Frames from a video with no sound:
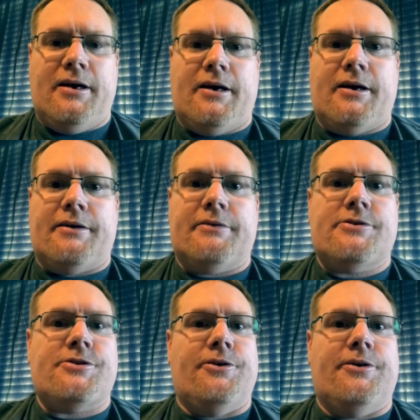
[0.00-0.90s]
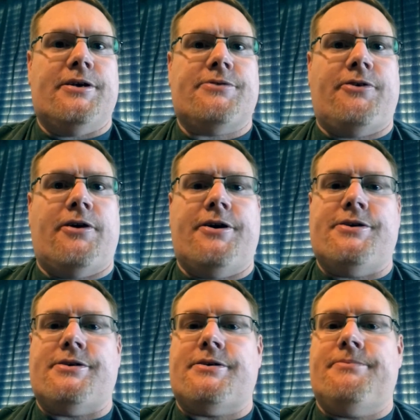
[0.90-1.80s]
Uh, so as far
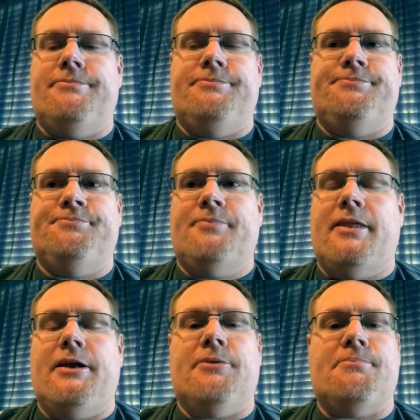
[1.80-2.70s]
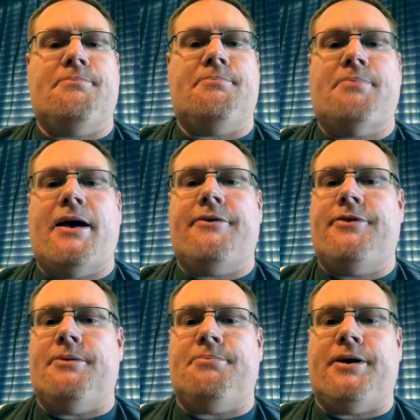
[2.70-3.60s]
as your bang
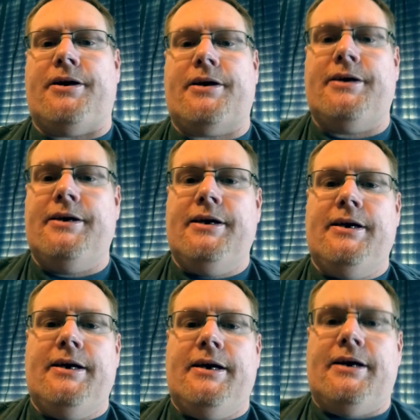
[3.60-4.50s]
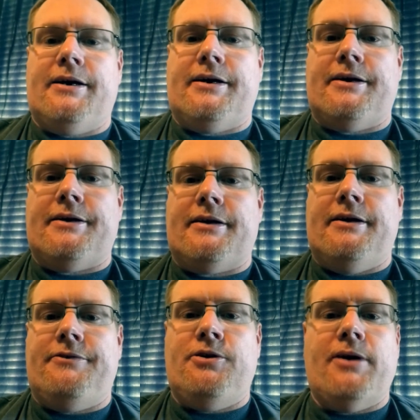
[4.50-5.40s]
for the buck, uh,
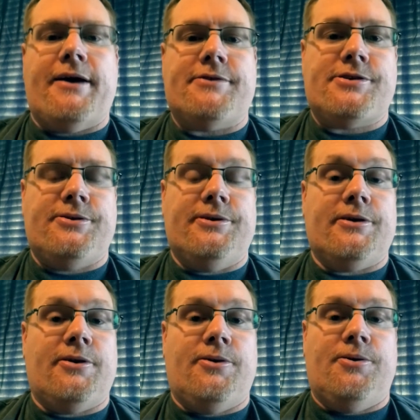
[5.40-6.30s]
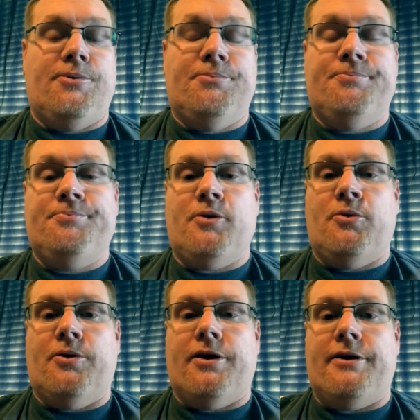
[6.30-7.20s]
if you have a student at home,
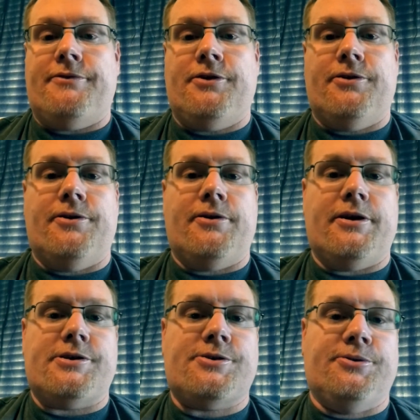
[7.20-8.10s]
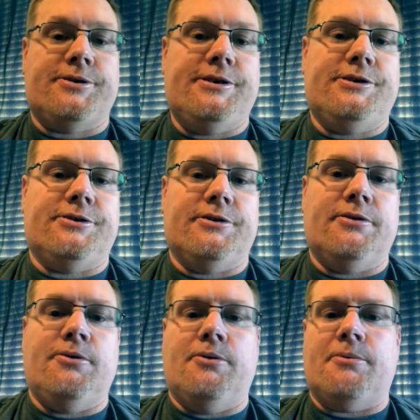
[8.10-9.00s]
or if you're a school
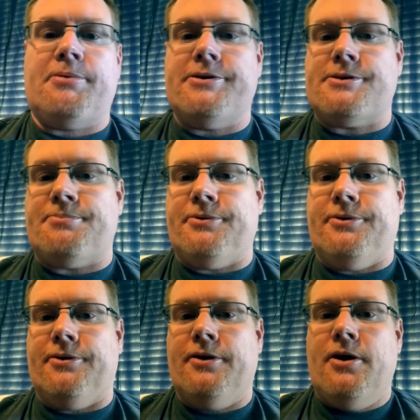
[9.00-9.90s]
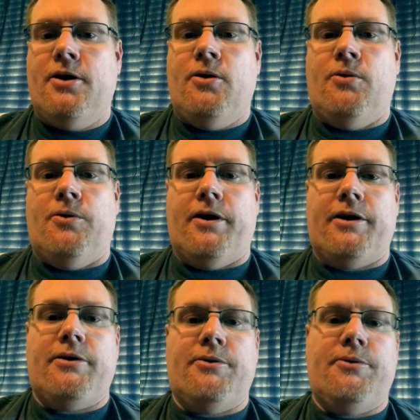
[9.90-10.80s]
teacher or a principal, or
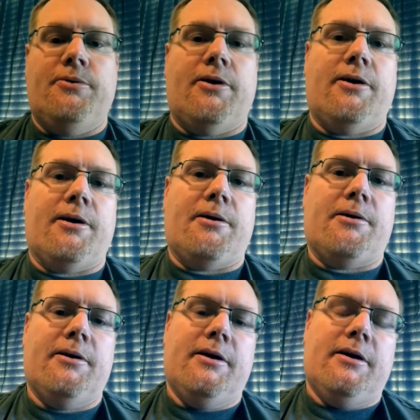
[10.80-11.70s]
you are